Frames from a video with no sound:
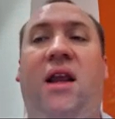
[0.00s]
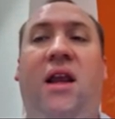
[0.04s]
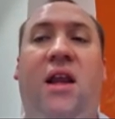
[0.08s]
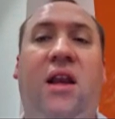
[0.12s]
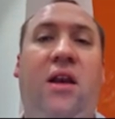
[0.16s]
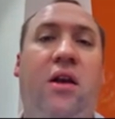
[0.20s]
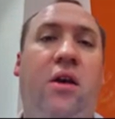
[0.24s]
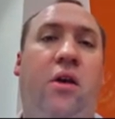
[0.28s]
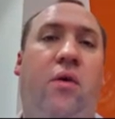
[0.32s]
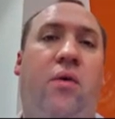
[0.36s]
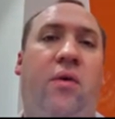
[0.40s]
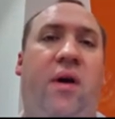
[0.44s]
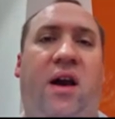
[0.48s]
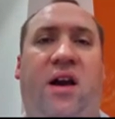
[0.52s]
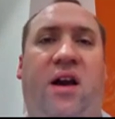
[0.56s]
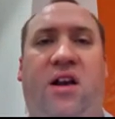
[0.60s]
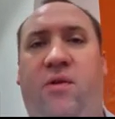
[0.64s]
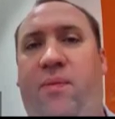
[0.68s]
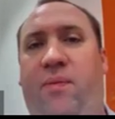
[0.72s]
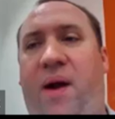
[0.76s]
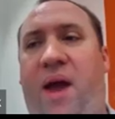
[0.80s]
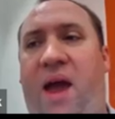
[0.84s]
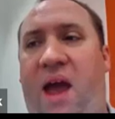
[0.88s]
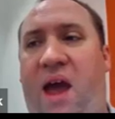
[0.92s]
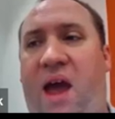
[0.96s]
indirect
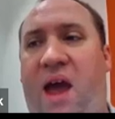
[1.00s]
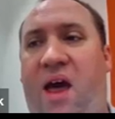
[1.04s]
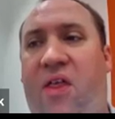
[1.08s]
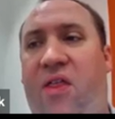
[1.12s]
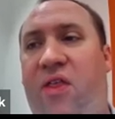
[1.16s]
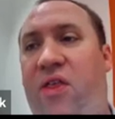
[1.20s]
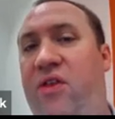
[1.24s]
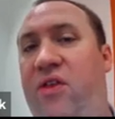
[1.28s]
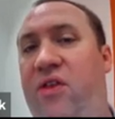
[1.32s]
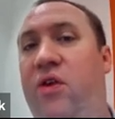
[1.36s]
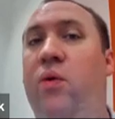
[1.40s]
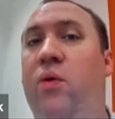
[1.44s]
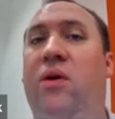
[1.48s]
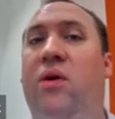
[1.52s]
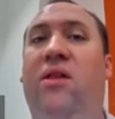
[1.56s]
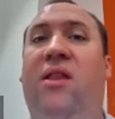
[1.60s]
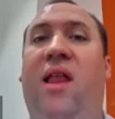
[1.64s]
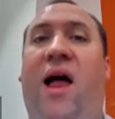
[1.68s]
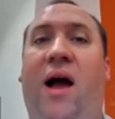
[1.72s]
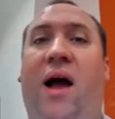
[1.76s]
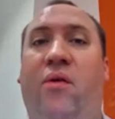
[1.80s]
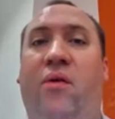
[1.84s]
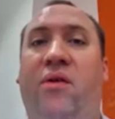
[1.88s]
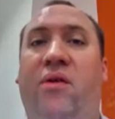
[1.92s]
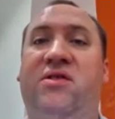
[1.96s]
path to
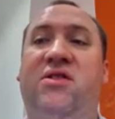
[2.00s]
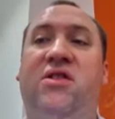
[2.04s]
allow us